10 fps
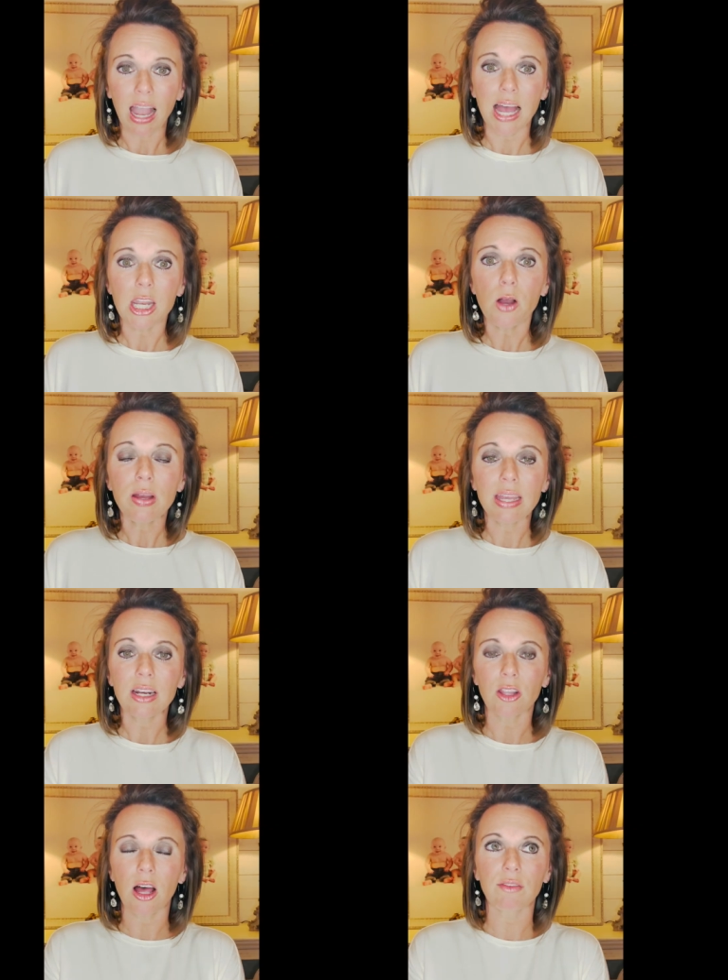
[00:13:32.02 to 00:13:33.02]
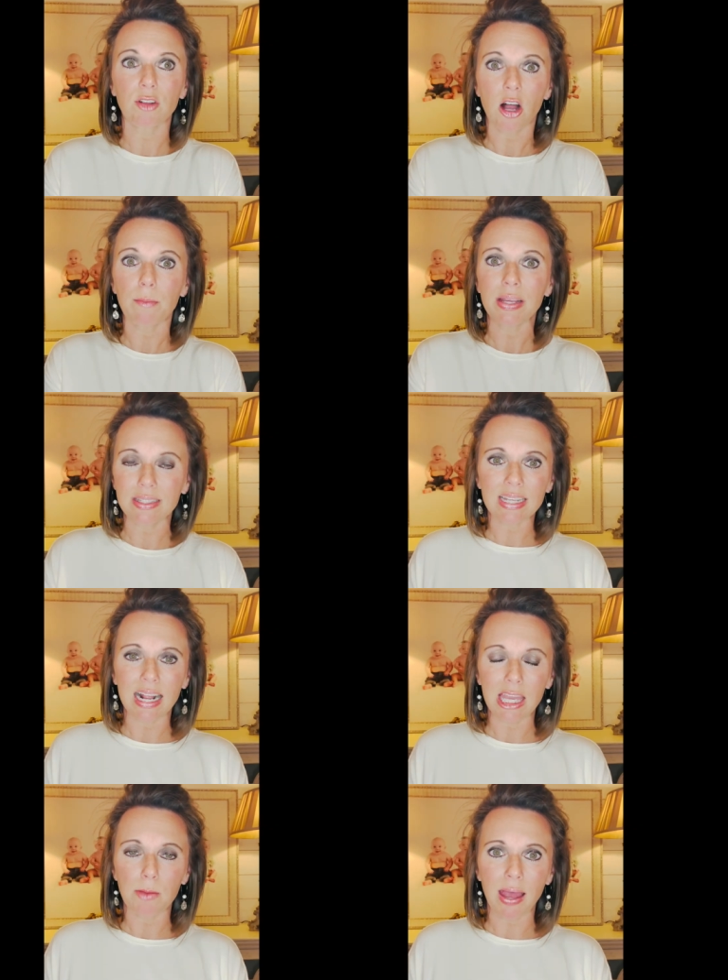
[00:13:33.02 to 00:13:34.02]
I know in a lot of comments I
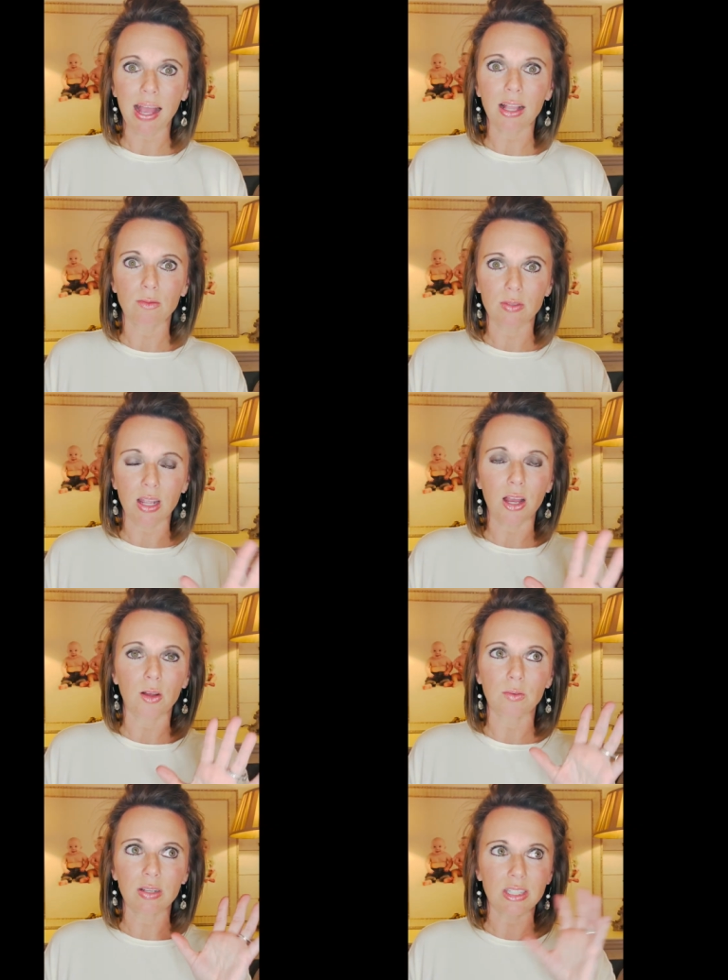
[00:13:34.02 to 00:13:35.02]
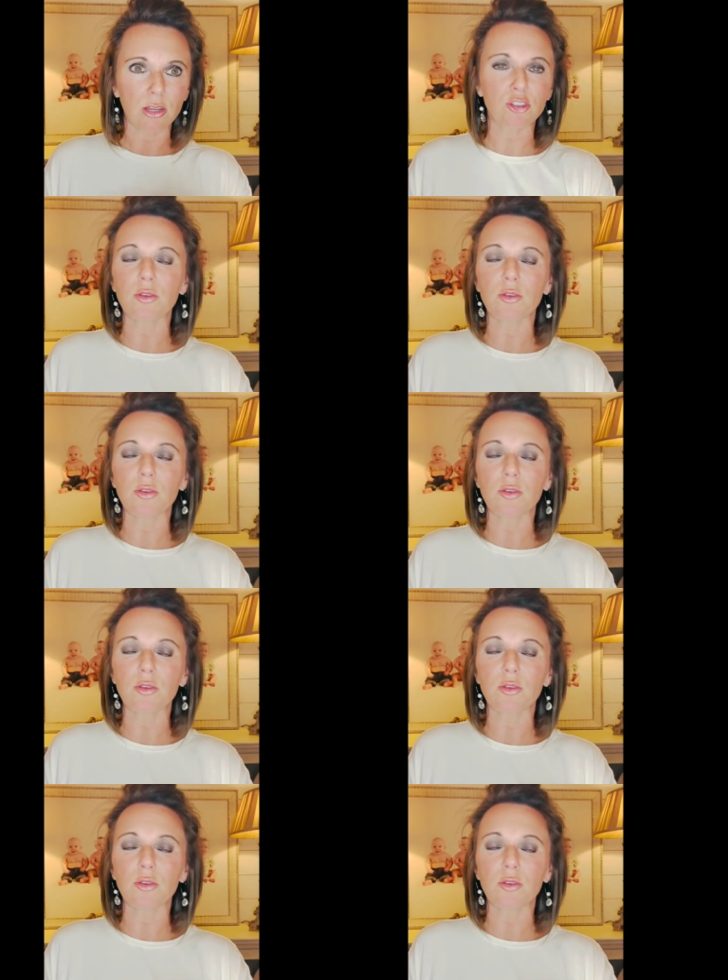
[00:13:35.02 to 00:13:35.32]
get back on, on social